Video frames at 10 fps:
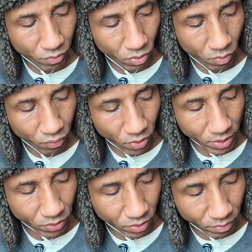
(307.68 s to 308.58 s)

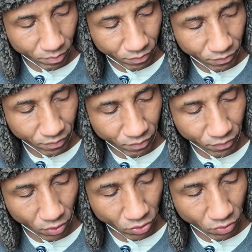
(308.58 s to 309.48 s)
press the
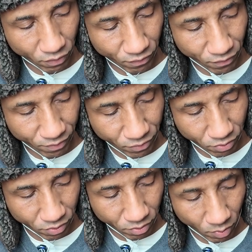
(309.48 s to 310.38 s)
first,
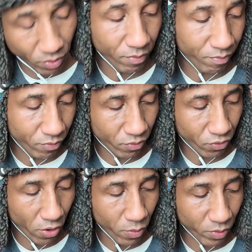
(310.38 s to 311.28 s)

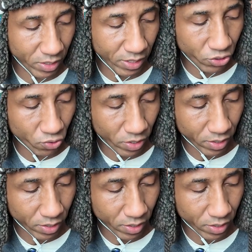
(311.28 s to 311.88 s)
starting with the D string,